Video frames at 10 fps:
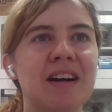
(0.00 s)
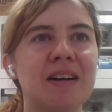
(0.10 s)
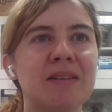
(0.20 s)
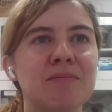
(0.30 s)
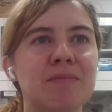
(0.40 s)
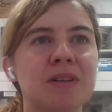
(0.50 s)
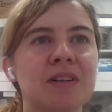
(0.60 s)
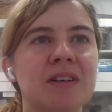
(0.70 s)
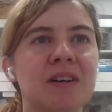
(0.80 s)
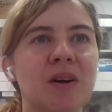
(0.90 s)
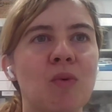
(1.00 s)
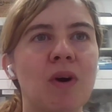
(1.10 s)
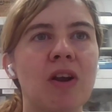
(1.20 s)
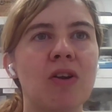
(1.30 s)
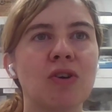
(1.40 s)
I'm
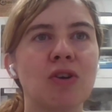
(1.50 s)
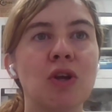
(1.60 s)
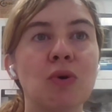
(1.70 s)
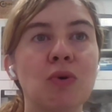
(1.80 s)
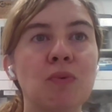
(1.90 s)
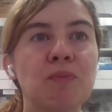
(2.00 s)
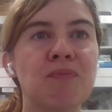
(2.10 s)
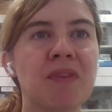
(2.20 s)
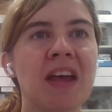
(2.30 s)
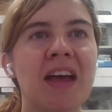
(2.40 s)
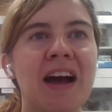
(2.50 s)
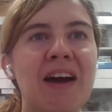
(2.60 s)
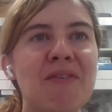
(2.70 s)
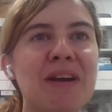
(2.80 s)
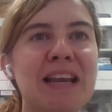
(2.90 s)
Juan Long Liu.
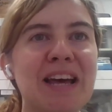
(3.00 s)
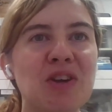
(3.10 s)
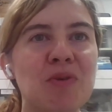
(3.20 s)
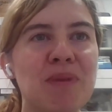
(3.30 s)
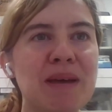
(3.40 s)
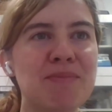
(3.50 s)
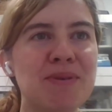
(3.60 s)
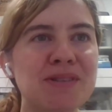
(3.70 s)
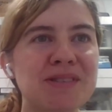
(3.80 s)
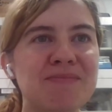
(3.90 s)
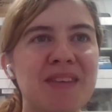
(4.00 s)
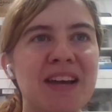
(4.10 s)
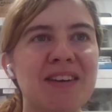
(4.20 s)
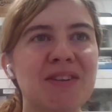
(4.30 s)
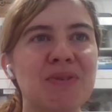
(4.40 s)
I really like your papers.
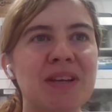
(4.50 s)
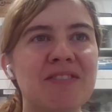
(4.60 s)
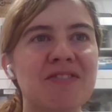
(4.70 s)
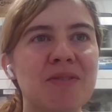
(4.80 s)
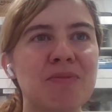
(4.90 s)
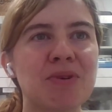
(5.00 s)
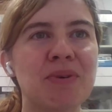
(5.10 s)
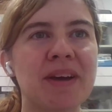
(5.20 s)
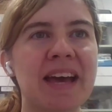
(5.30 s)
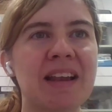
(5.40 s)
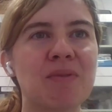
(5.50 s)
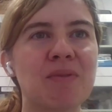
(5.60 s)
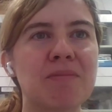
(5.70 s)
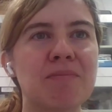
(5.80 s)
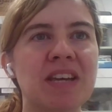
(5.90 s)
I graduated from UAL
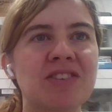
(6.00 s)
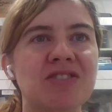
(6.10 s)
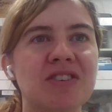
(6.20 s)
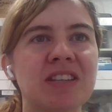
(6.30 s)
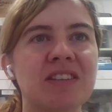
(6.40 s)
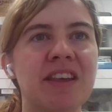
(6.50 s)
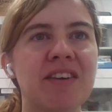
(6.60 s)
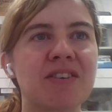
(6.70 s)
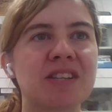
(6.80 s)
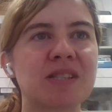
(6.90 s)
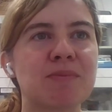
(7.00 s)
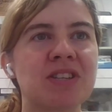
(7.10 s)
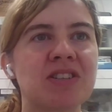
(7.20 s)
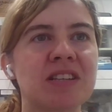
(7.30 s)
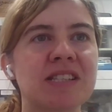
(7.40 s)
with a major interior and
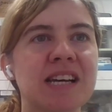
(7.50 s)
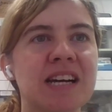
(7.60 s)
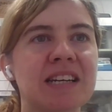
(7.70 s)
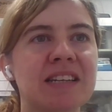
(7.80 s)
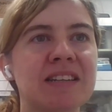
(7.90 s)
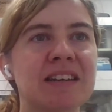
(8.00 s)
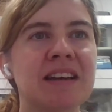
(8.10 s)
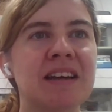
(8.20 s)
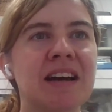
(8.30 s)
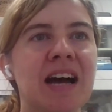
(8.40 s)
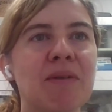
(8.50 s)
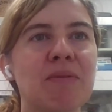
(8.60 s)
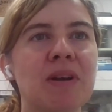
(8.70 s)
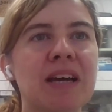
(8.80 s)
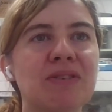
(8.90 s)
spatial design. I
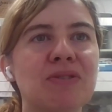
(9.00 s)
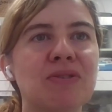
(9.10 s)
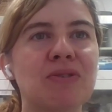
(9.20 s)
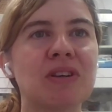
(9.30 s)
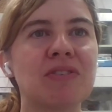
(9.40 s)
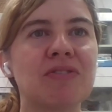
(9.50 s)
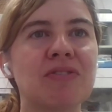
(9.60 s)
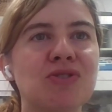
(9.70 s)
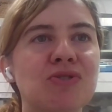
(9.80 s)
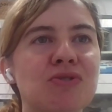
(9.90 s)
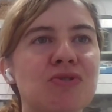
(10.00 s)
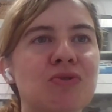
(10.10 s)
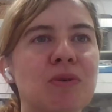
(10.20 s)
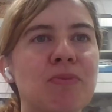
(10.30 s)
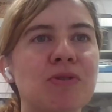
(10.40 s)
would like to know if I choose to
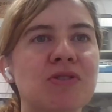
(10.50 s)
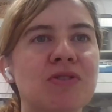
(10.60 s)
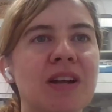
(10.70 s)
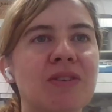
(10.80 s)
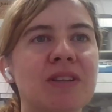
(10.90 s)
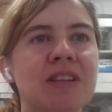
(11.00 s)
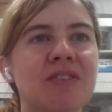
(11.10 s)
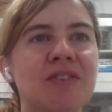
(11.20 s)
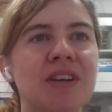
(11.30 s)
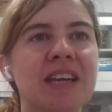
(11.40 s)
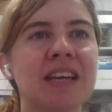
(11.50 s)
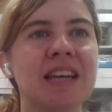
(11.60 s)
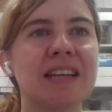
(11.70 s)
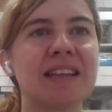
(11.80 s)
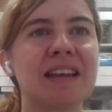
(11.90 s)
do a postgraduate degree
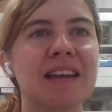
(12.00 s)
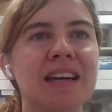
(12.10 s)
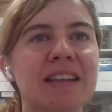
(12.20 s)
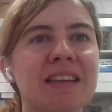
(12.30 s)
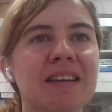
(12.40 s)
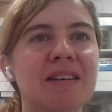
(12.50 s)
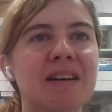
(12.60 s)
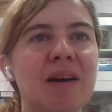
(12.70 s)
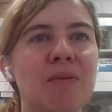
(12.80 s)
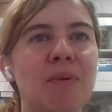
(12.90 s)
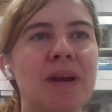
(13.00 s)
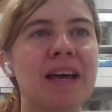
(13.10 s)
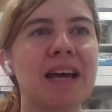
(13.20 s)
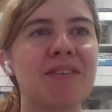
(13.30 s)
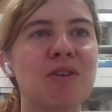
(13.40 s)
in light and lighting, will
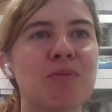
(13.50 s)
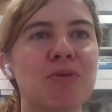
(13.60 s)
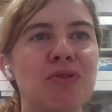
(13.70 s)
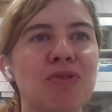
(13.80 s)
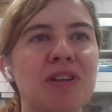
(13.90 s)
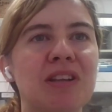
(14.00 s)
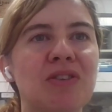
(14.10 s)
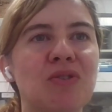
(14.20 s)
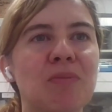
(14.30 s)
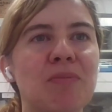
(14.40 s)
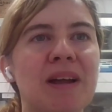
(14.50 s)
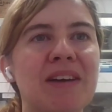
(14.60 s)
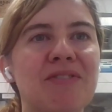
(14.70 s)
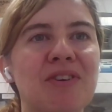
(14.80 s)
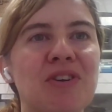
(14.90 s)
I have the opportunity to
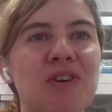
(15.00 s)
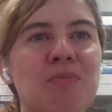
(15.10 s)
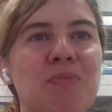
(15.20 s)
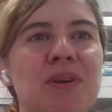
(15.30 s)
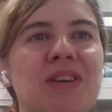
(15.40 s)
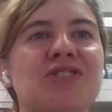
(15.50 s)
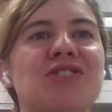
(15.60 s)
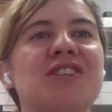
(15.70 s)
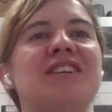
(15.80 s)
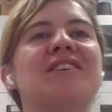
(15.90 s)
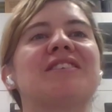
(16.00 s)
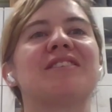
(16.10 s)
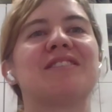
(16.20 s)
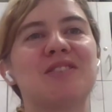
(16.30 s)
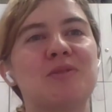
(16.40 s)
apply for your PhD,
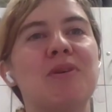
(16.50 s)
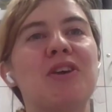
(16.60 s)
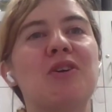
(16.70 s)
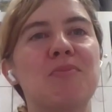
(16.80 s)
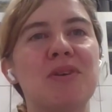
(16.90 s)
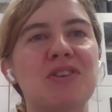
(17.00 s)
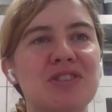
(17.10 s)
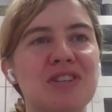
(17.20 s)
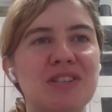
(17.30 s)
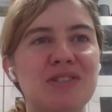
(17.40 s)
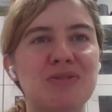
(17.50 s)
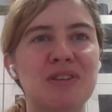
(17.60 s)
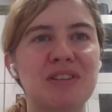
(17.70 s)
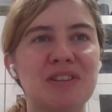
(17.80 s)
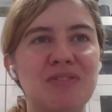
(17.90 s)
to be your PhD
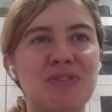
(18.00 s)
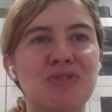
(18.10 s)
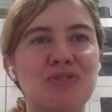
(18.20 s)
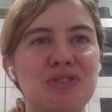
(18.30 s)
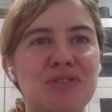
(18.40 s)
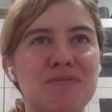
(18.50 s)
student in the future?